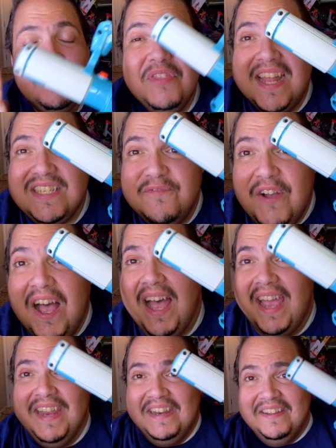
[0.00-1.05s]
That's
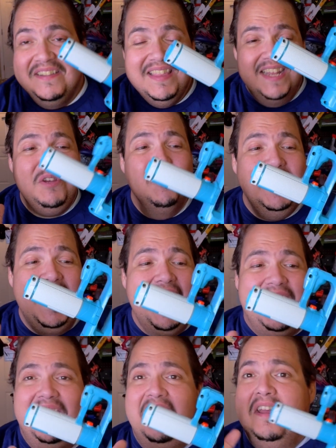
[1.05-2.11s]
fine. That's
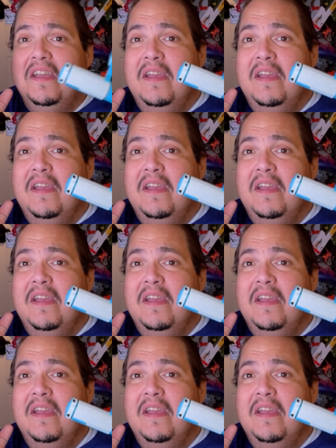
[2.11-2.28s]
okay.